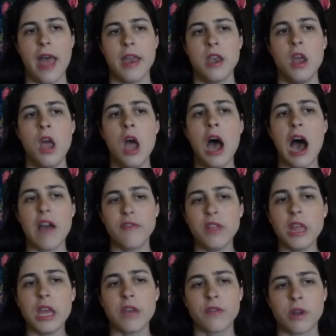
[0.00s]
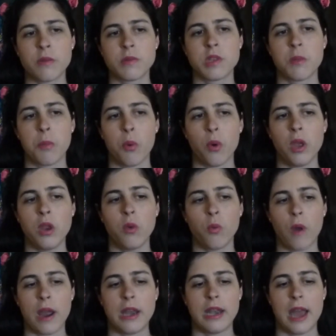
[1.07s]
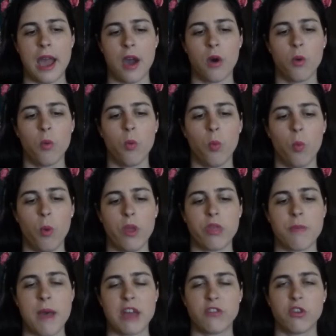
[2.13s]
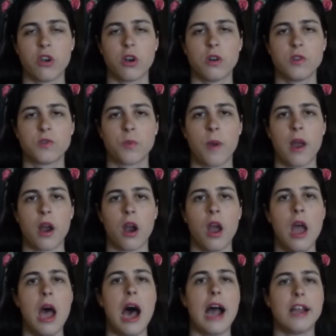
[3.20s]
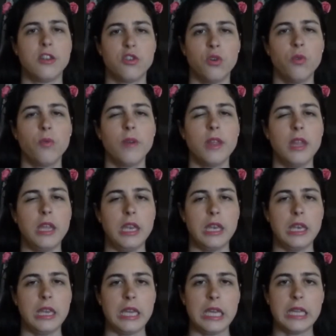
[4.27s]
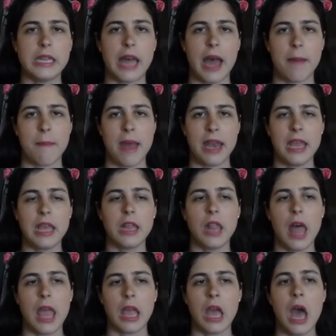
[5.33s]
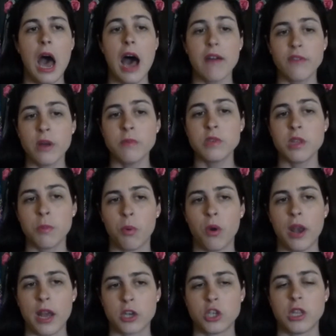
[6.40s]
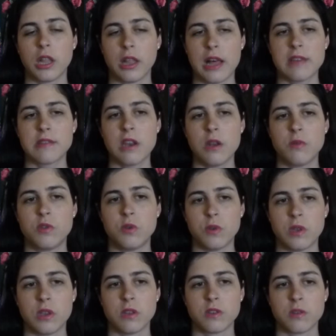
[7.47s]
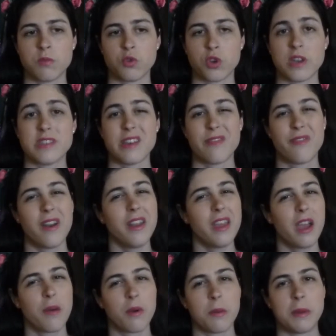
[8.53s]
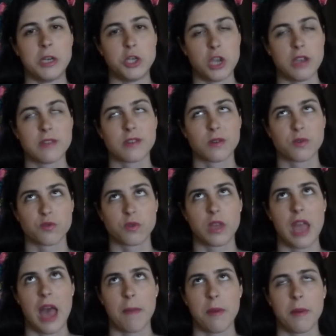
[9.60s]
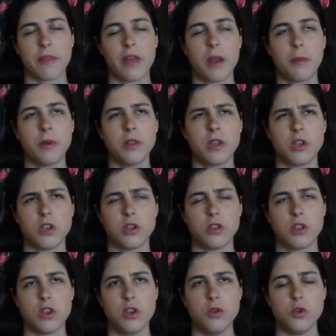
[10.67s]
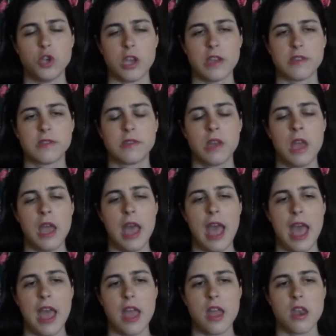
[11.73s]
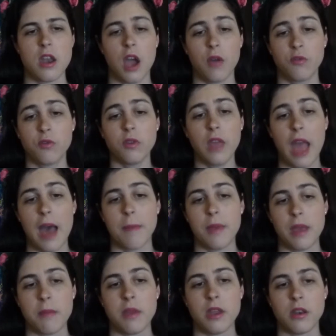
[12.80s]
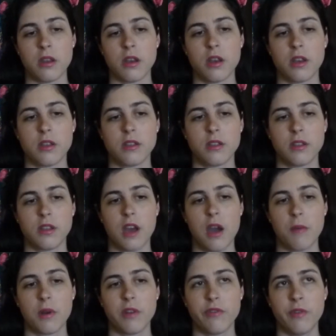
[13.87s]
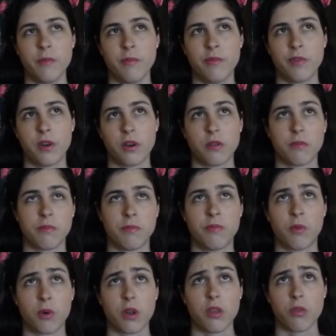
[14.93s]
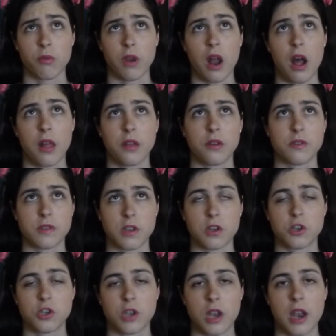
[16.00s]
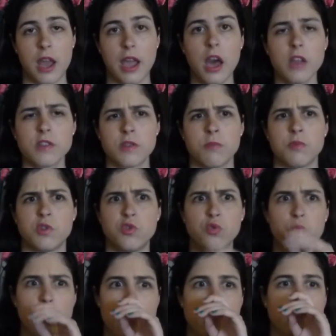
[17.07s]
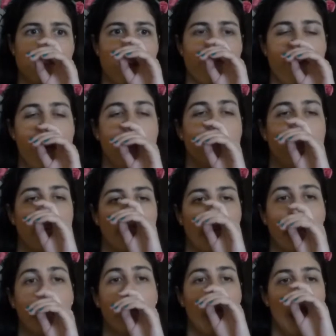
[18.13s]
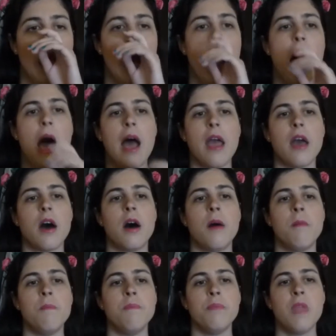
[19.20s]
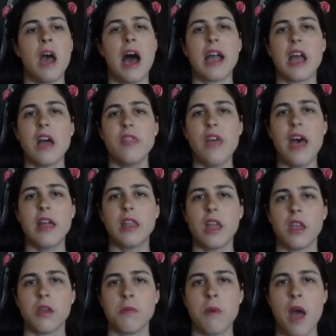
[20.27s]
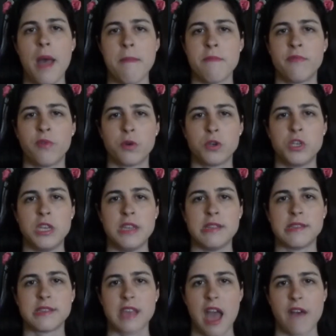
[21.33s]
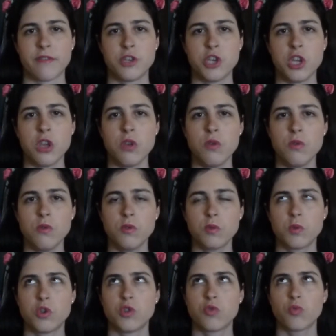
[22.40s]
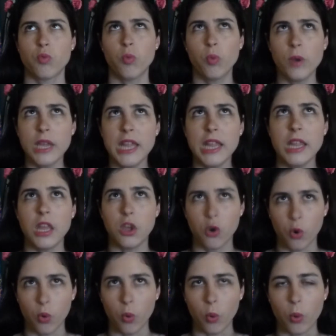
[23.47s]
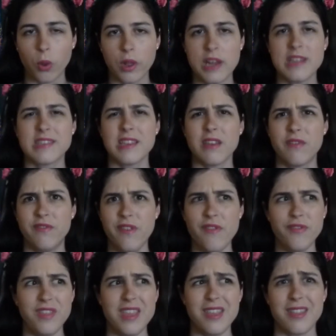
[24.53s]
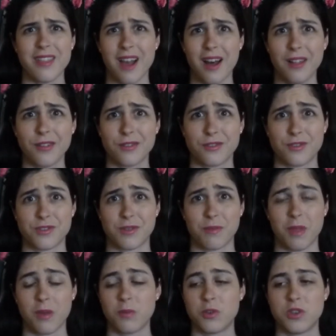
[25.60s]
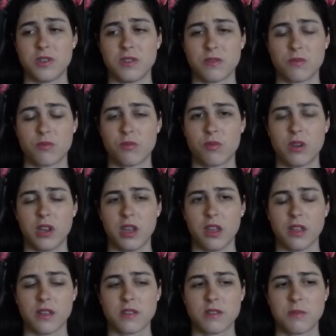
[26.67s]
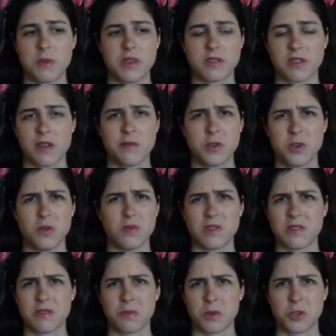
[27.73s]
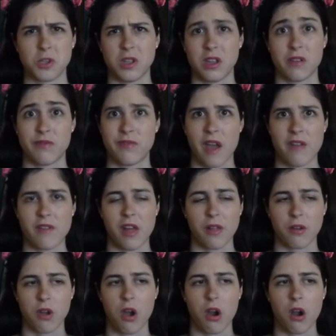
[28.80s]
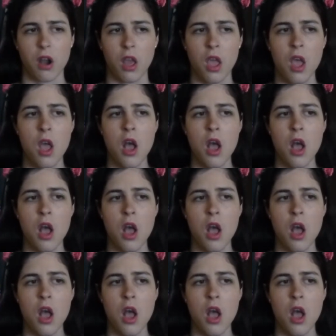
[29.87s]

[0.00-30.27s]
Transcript: And I feel like I've come to the point right now with Magic cards where I don't really need that many. Like, I've come to the point, actually, like, last night I was doing some trades. I finally got rid of my Jace, and I was really happy about that. I pulled the new Jace, and I was really happy. I mean, got rid of him for $43-ish, and I got some sweet stuff out of it. Like, I got that, like, N14 Scavenging Ooze, which is really cool. It's like $15 or something, which is ridiculous, because Scavenging Ooze is originally like a $5 card.